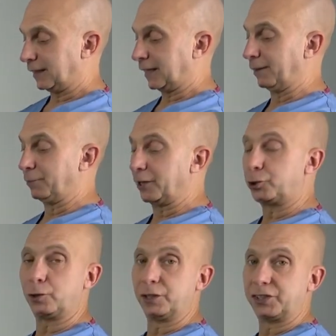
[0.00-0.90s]
I'm not
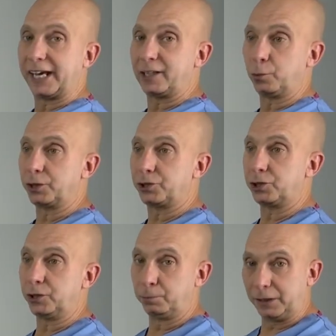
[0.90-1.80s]
sure exactly what
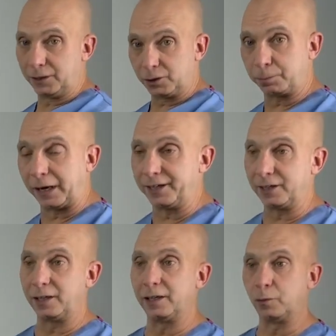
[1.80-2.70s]
she means by
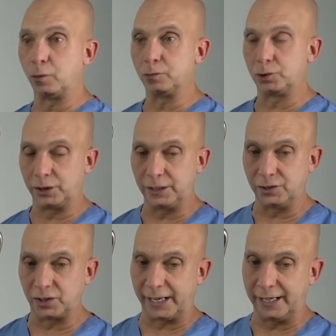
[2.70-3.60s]
she
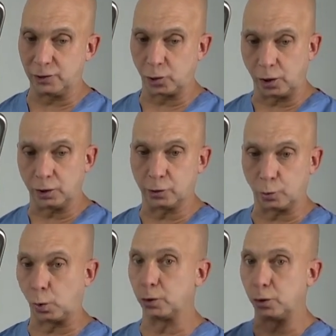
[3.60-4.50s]
needs a taller
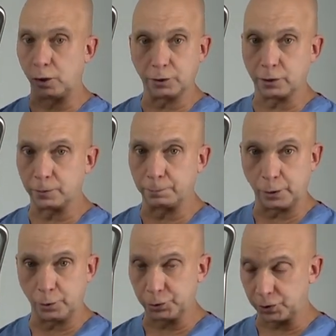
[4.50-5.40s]
or longer
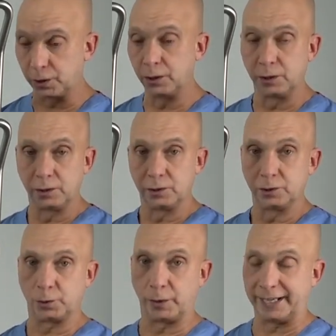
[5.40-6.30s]
post.
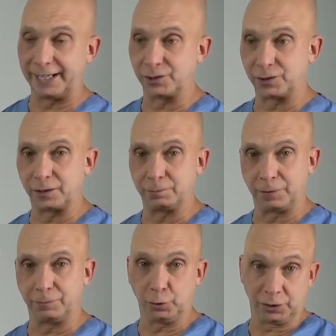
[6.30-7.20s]
So I guess
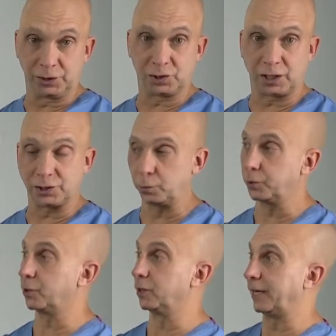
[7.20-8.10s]
if you can discuss it with
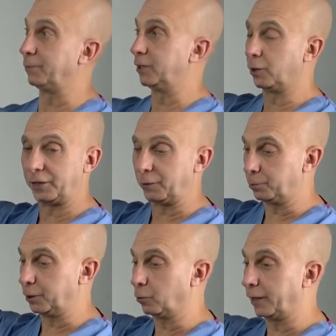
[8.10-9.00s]
her and let me know, that would
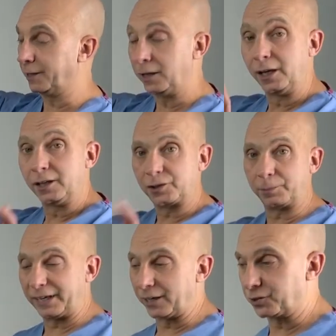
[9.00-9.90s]
be great.
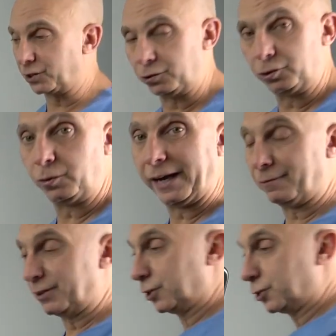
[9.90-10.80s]
Something else that you do have in the